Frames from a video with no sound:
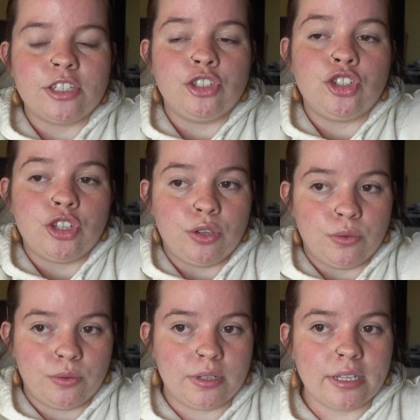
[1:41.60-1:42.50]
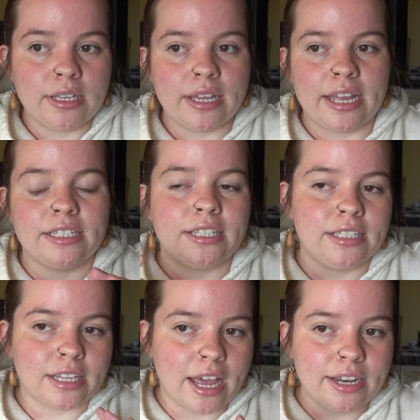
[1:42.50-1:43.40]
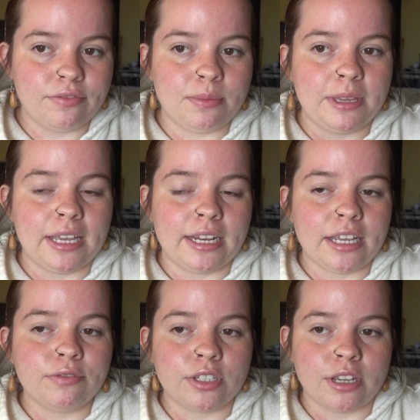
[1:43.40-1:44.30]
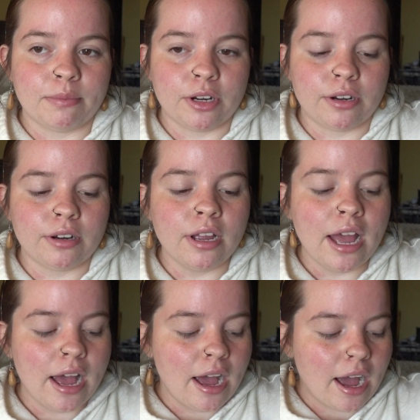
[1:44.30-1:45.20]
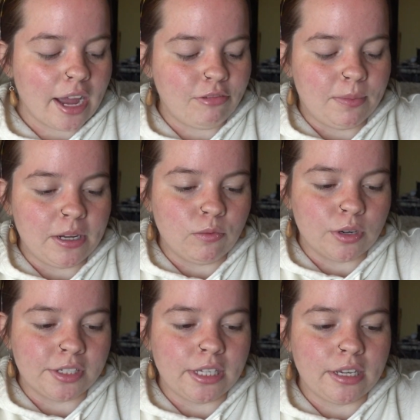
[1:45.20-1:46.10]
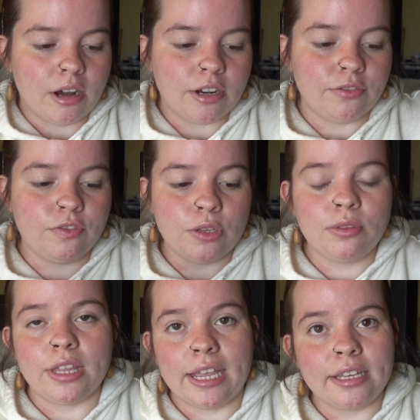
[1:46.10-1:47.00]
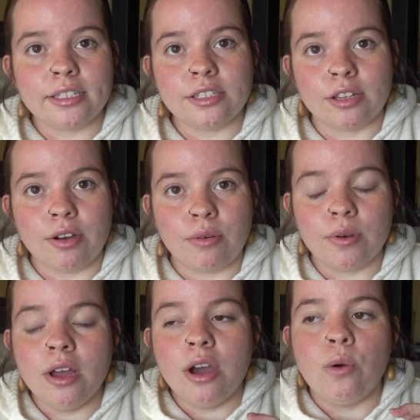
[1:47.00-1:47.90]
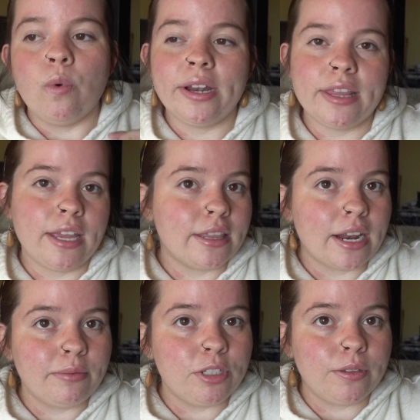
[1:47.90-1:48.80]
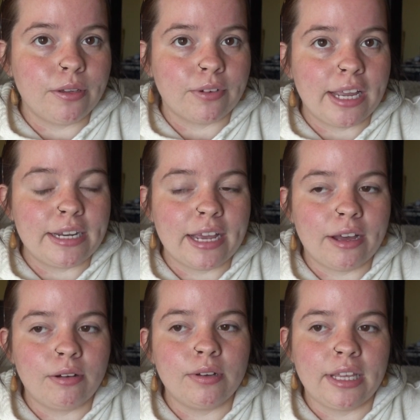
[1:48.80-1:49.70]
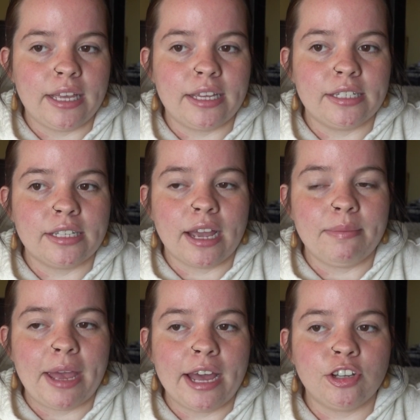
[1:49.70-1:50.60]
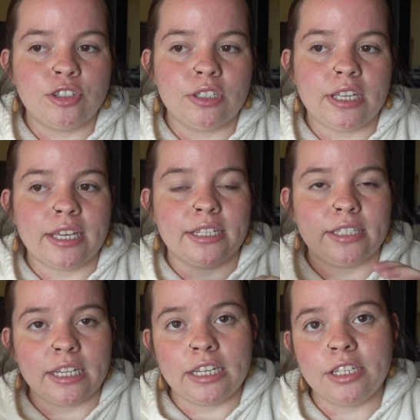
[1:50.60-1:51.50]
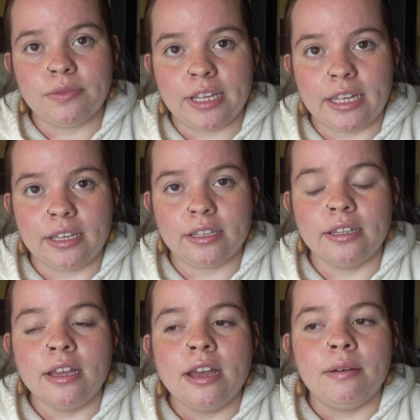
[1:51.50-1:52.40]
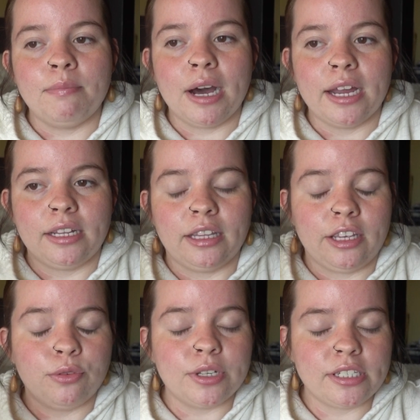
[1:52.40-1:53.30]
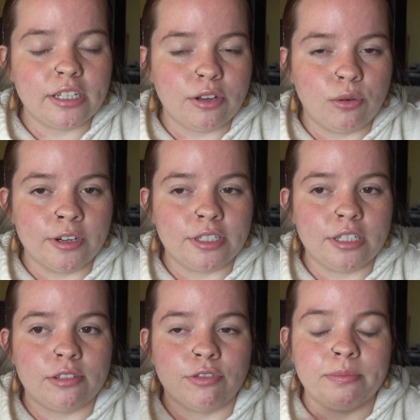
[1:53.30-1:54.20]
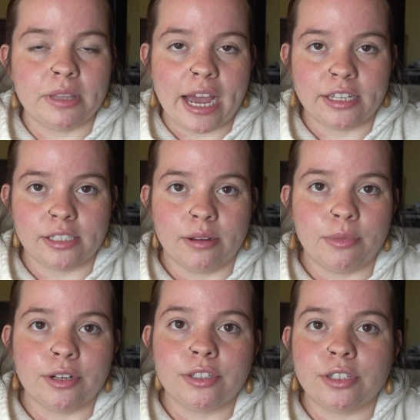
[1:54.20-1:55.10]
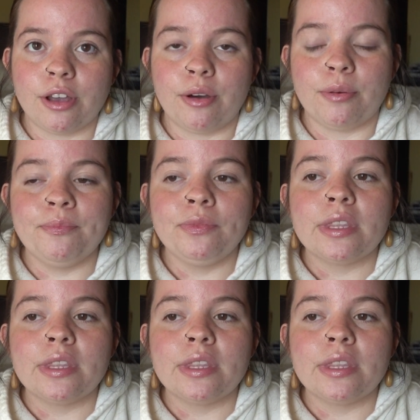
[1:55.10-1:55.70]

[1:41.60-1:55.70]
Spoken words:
June and since kind of the beginning of summer, I've been working on a few things. So one thing that I'm doing right now is I'm actually continuing my linguistic courses from last summer. So